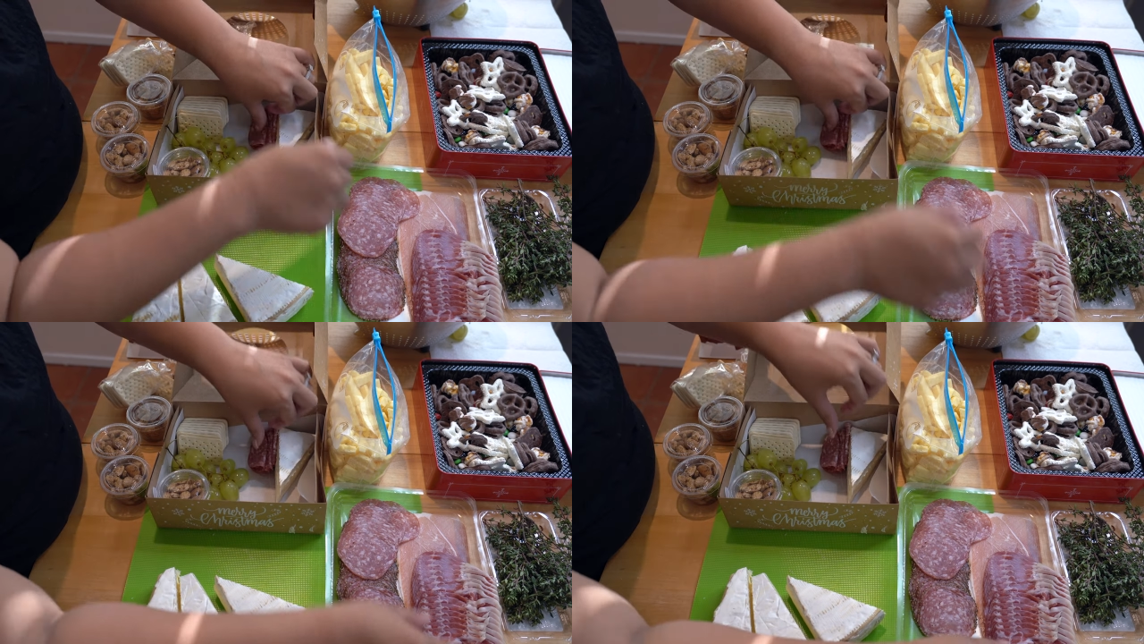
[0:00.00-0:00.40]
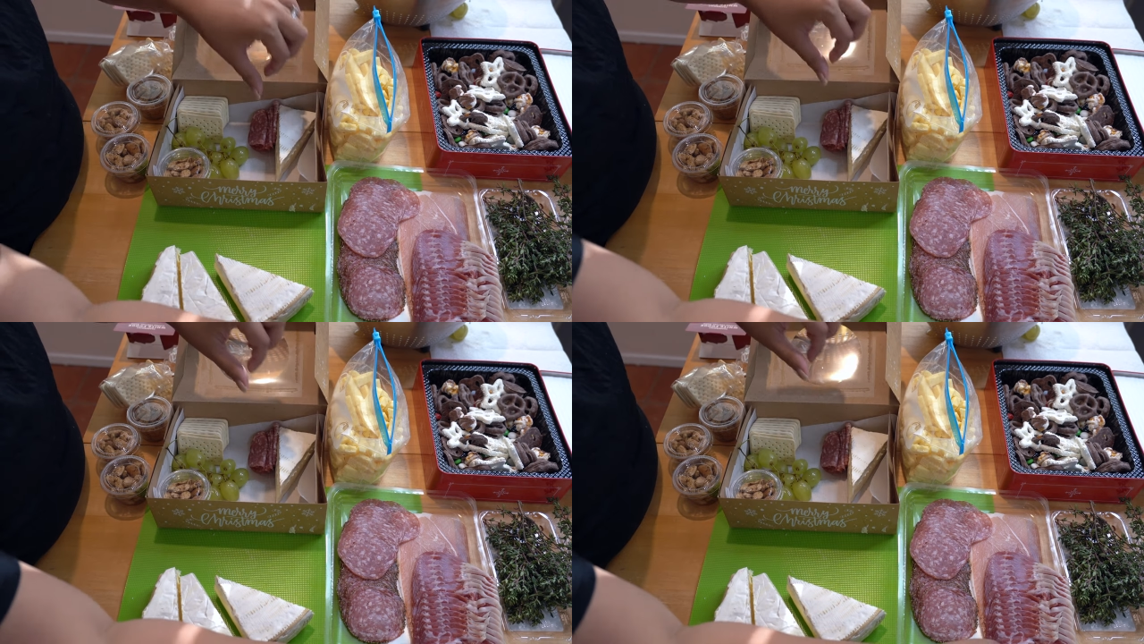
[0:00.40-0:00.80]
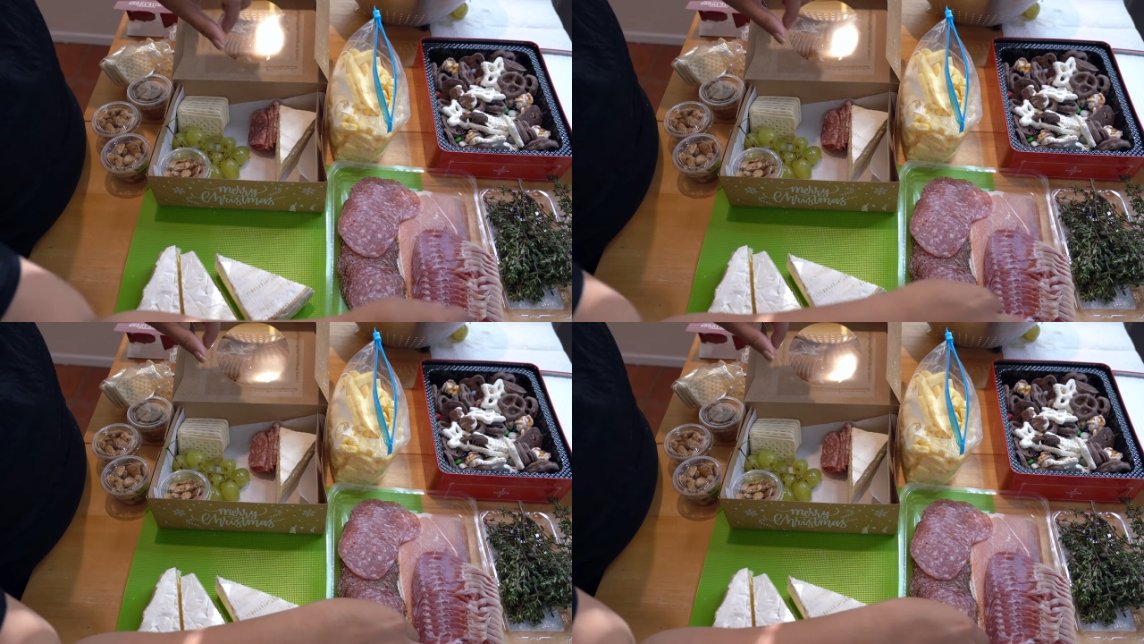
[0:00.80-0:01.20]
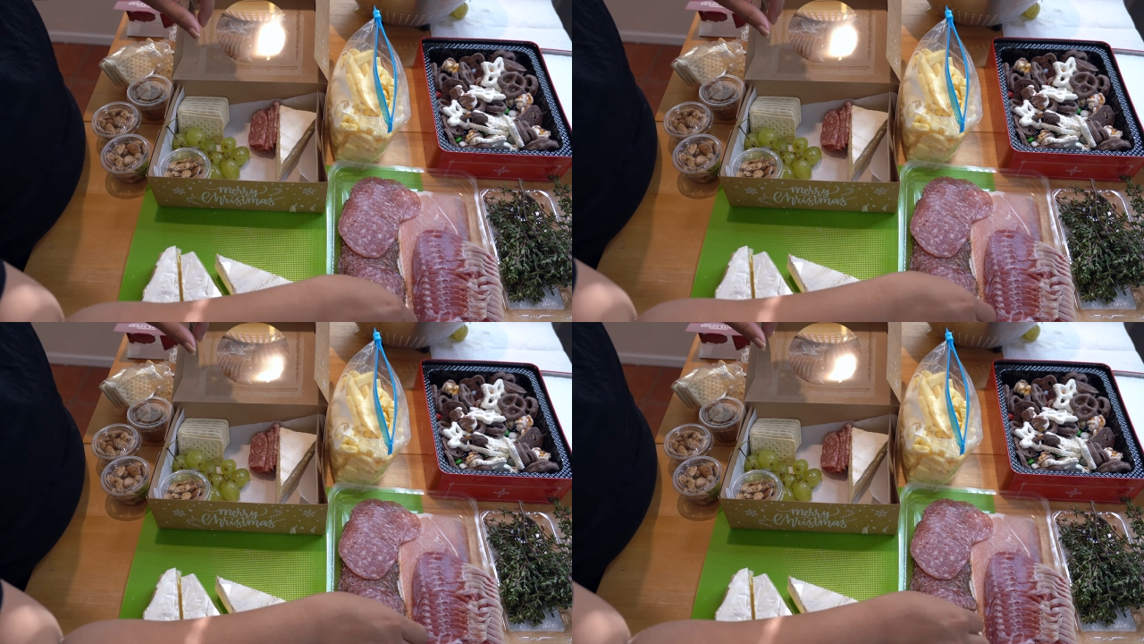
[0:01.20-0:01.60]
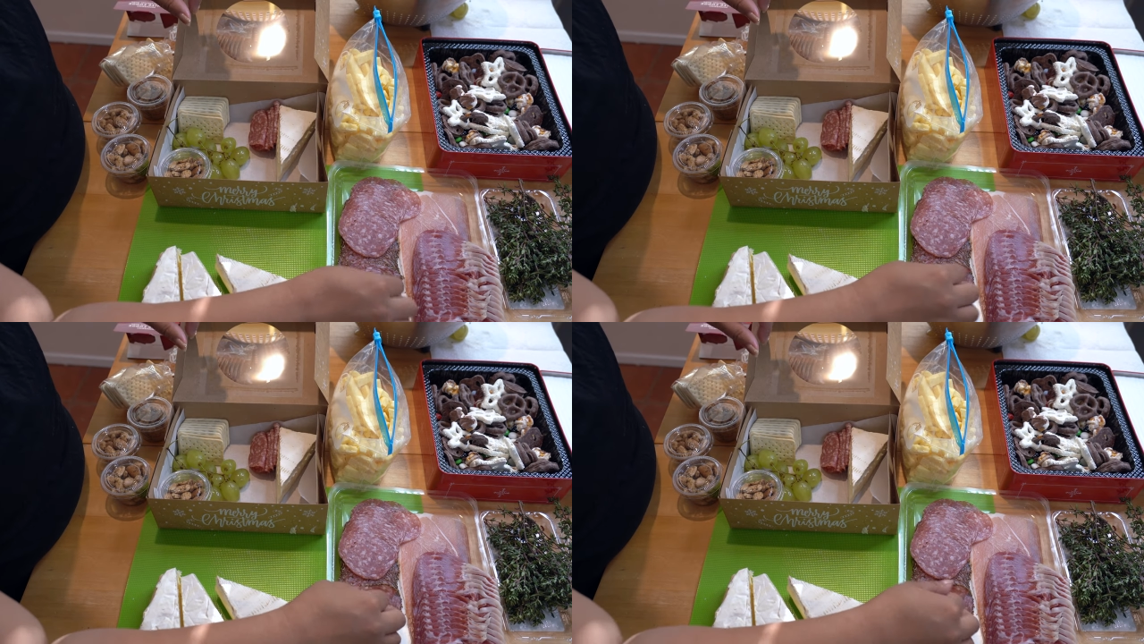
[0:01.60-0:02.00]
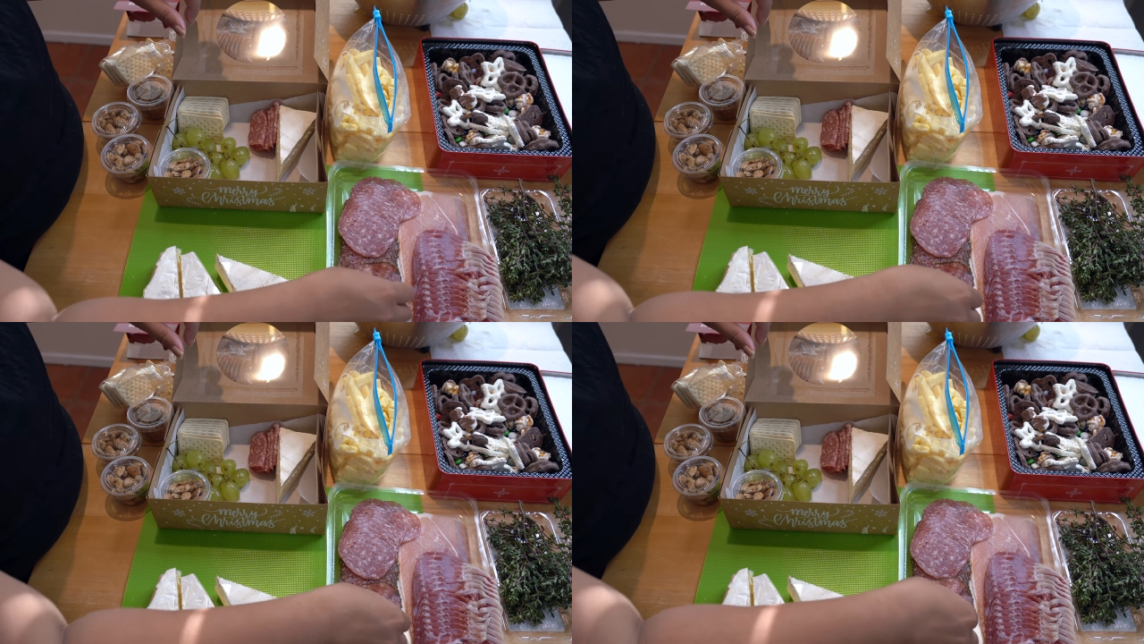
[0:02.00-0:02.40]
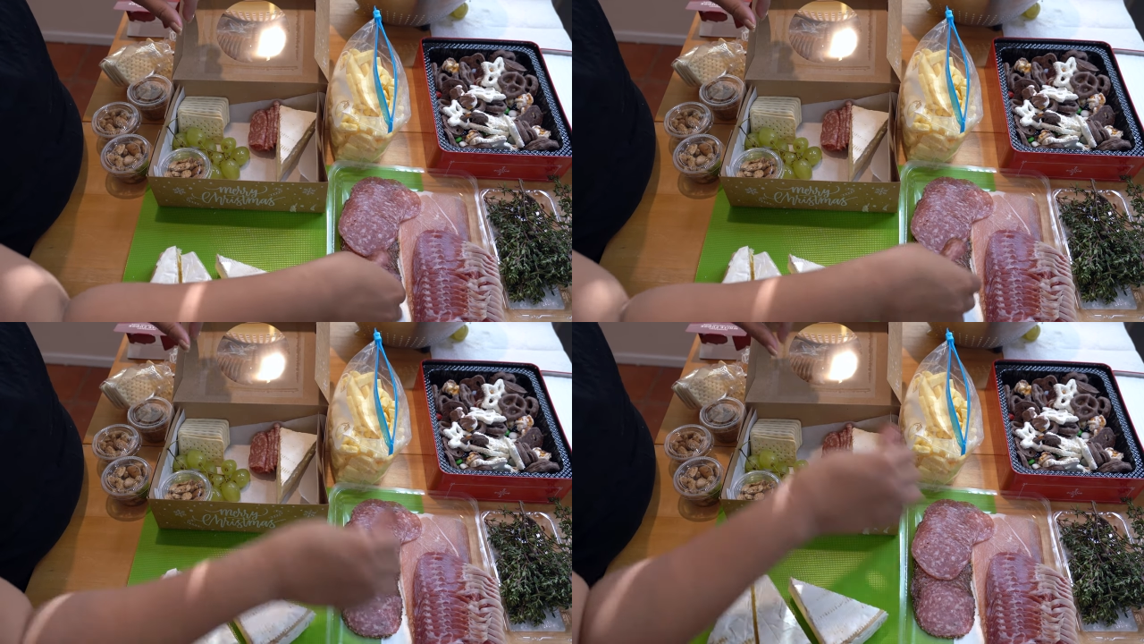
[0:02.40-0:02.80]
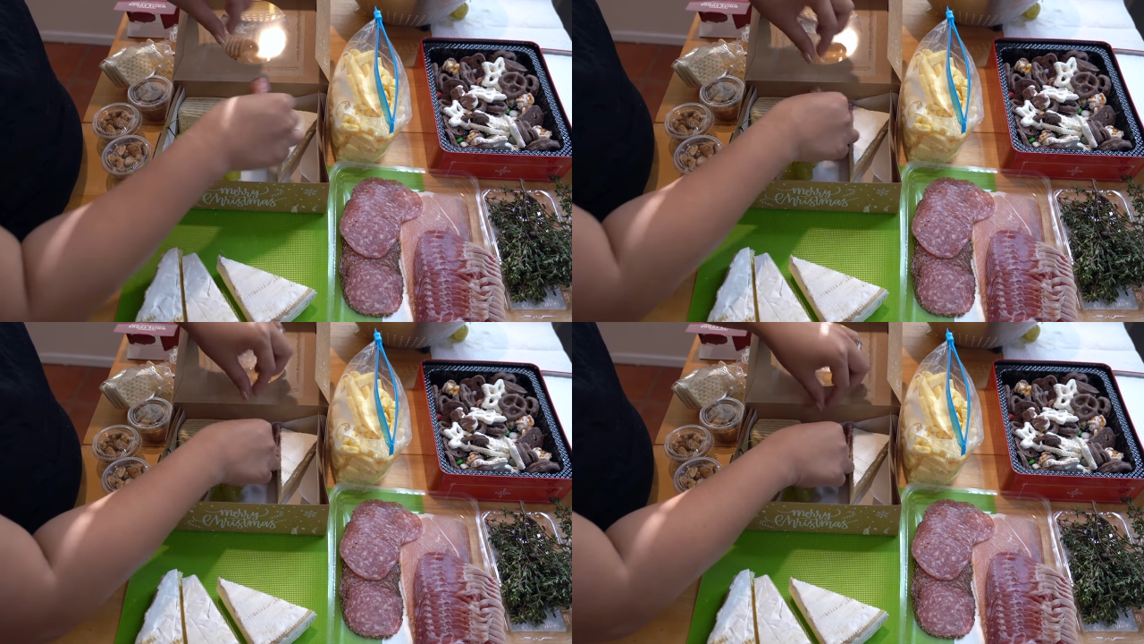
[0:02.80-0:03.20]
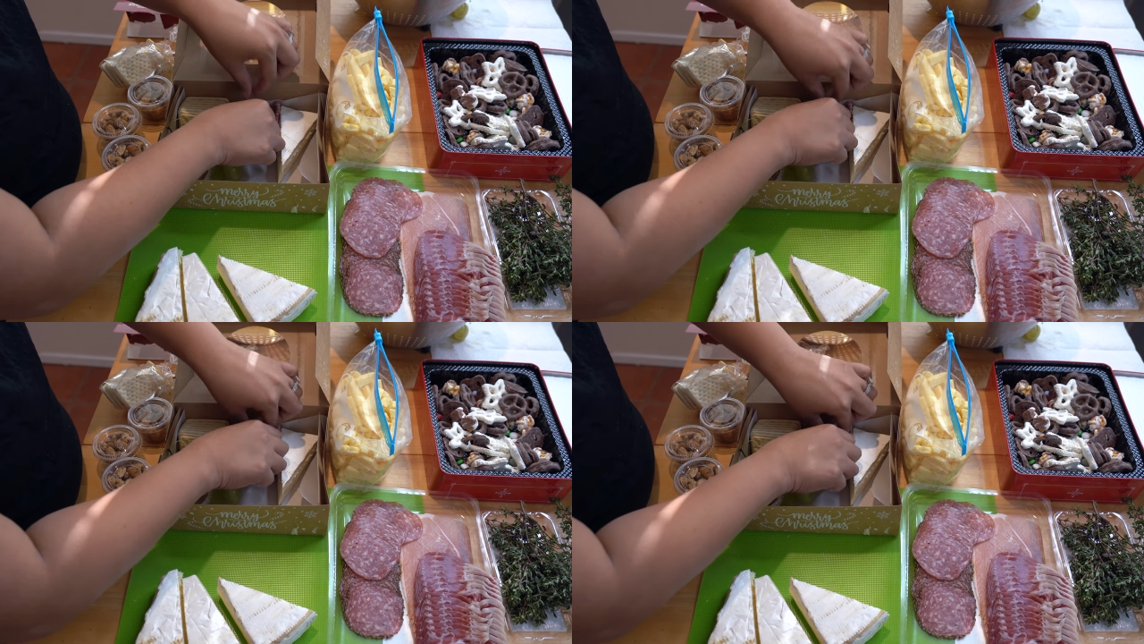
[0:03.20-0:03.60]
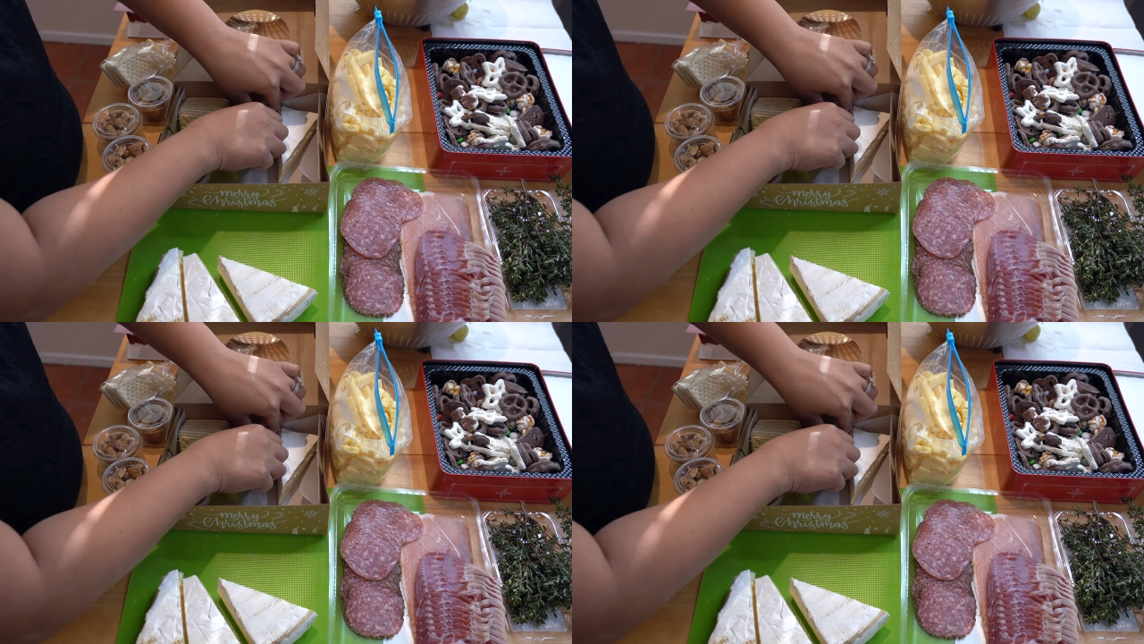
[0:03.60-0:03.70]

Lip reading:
[unreadable: no face in view]